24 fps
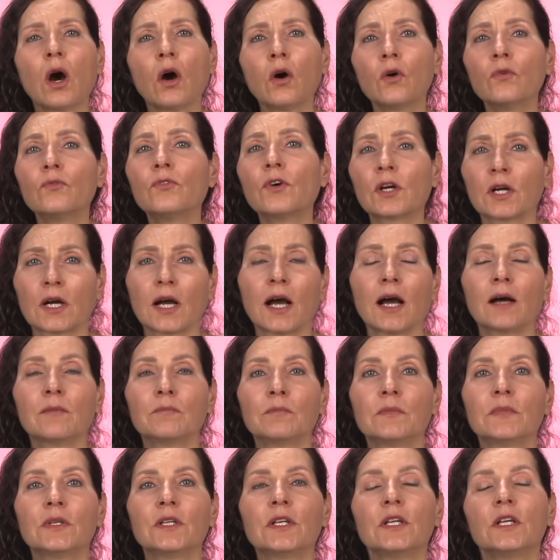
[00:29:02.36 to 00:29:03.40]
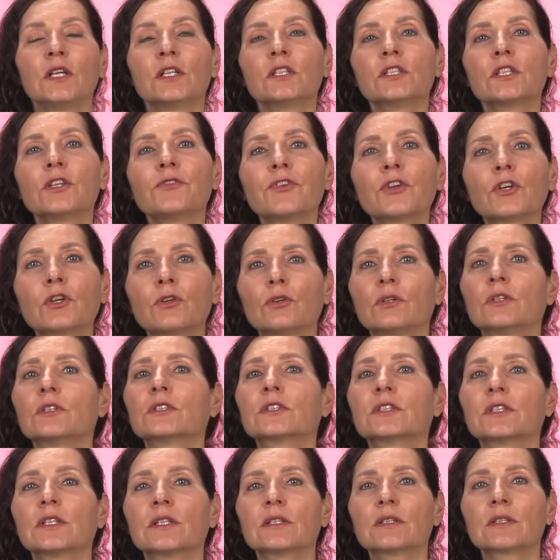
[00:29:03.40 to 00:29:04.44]
overcome
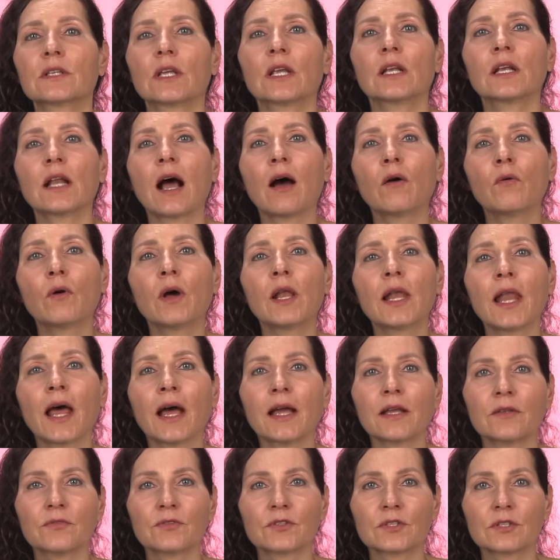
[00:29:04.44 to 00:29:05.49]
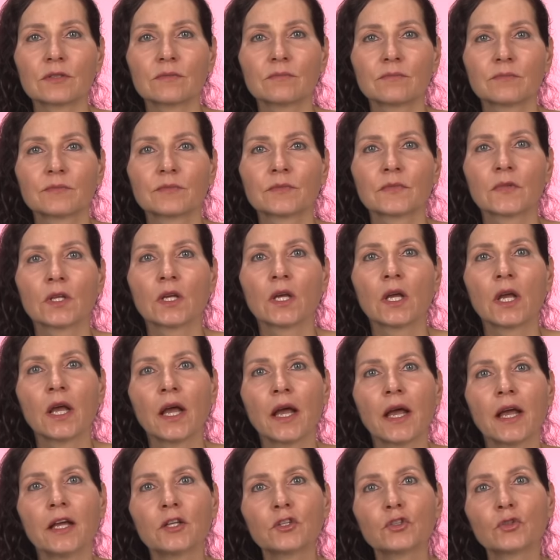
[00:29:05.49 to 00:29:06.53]
difficulties in our lives
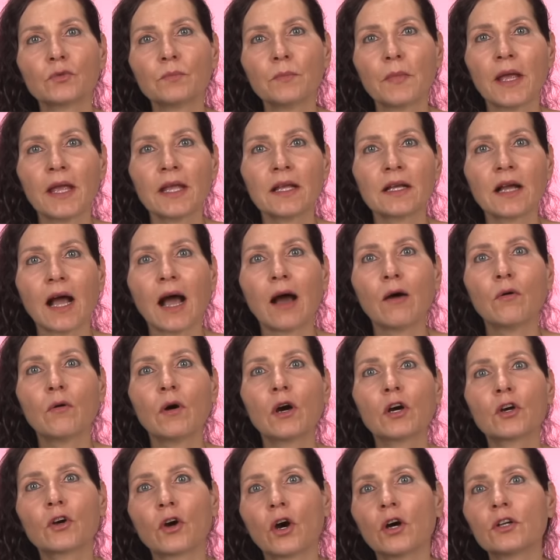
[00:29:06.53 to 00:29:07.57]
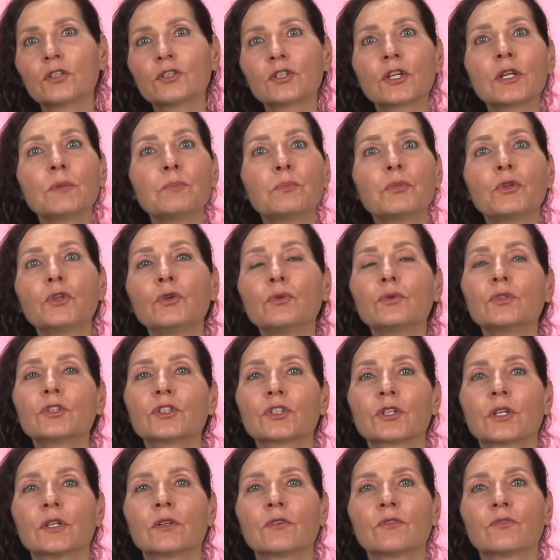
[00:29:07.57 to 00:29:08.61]
and to make our
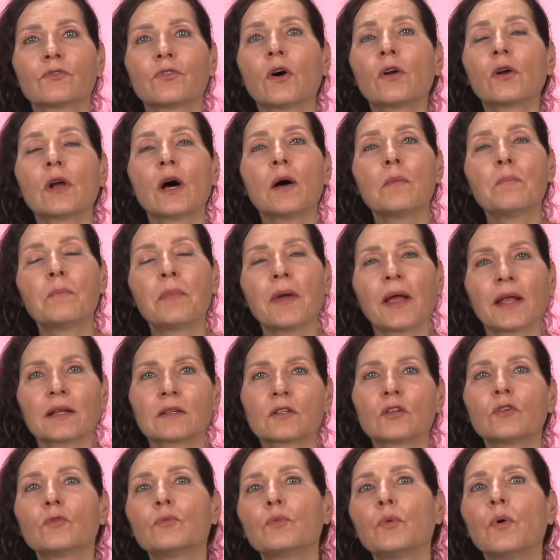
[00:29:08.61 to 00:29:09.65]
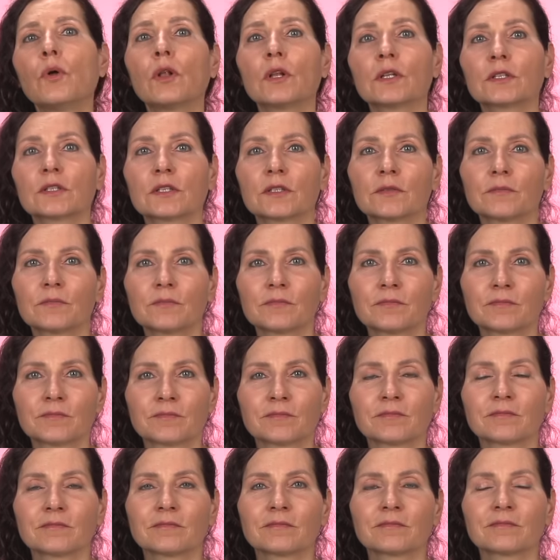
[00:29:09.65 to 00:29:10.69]
contribution for a better world.
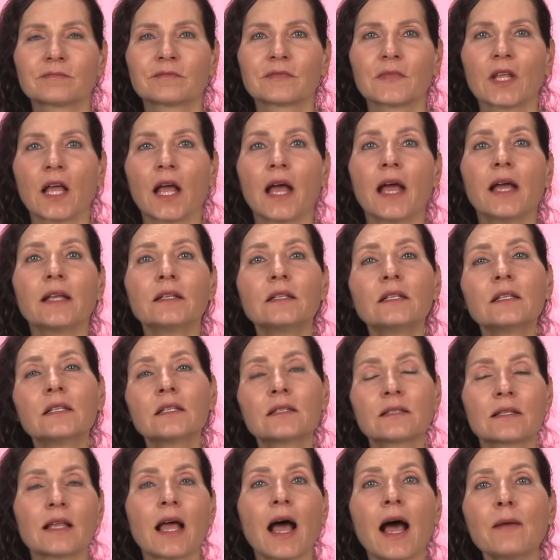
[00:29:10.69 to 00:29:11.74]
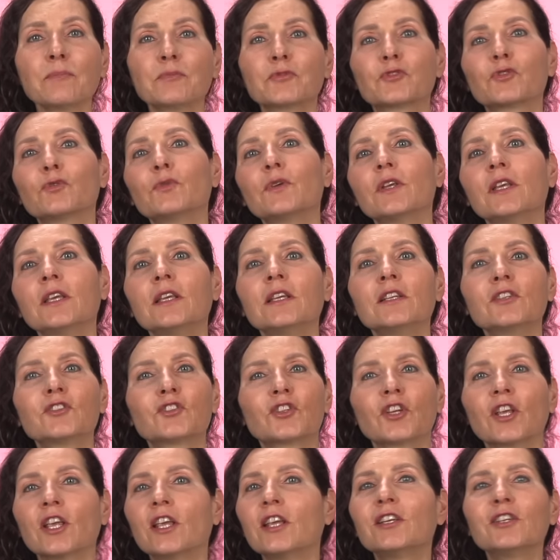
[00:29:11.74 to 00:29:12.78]
And it is up to
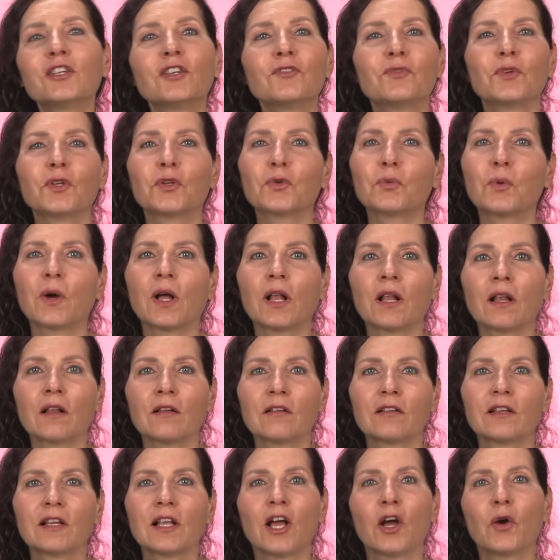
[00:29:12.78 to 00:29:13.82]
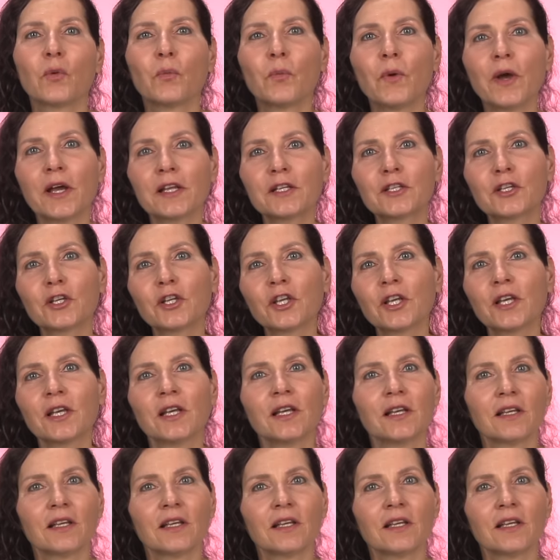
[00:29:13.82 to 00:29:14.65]
each individual whether